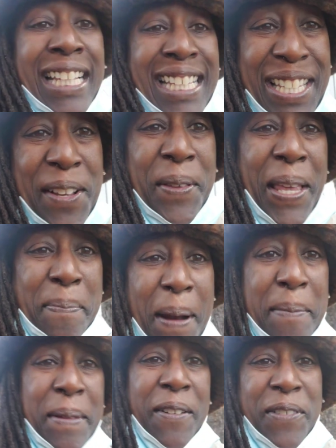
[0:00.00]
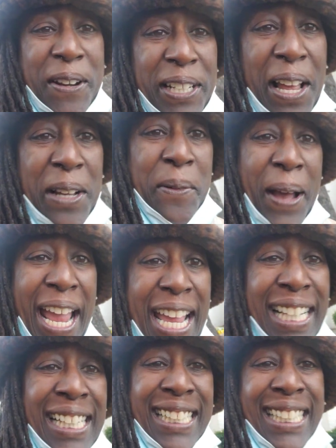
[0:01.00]
So they brought me a very long way.
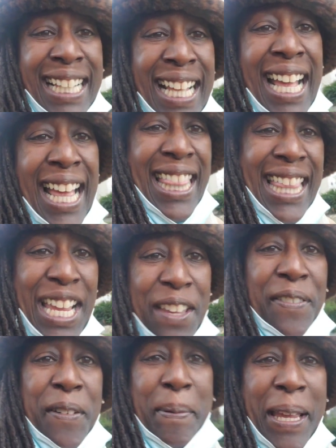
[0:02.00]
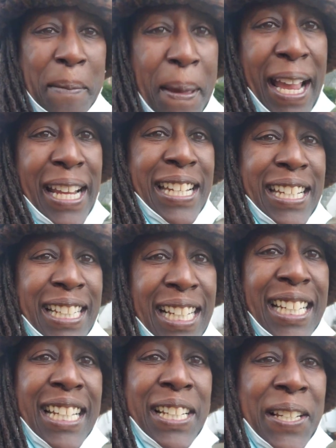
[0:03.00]
Thank you for being patient
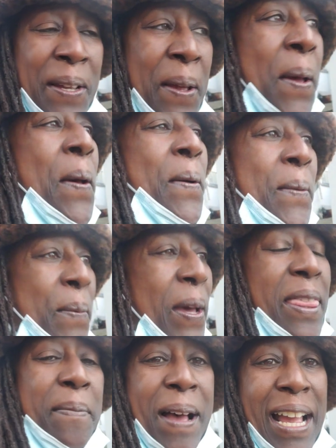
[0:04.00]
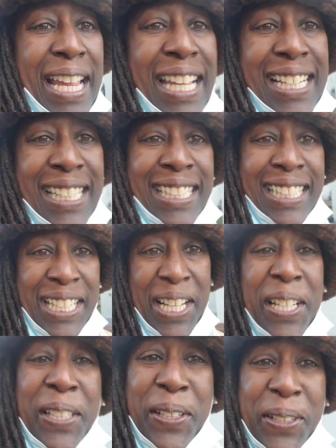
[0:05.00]
with my
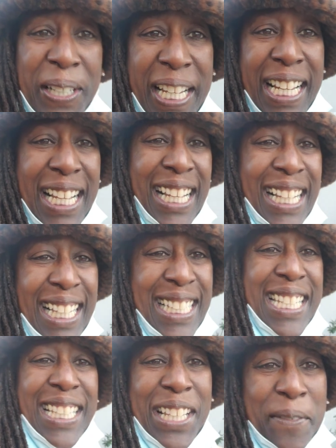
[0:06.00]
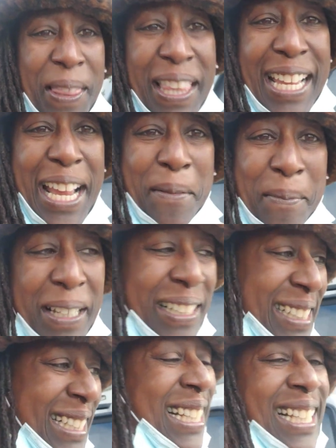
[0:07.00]
learning and dealing with the camera,
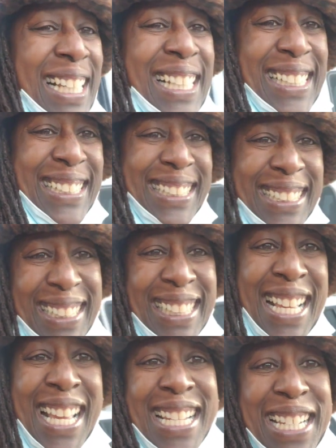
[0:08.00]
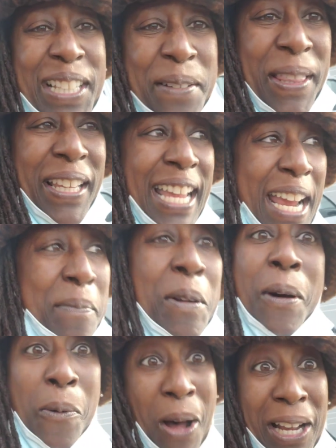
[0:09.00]
dealing with the camera
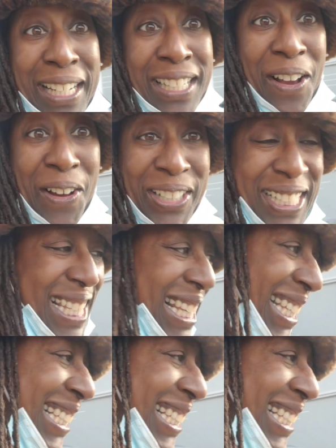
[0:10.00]
while walking dogs.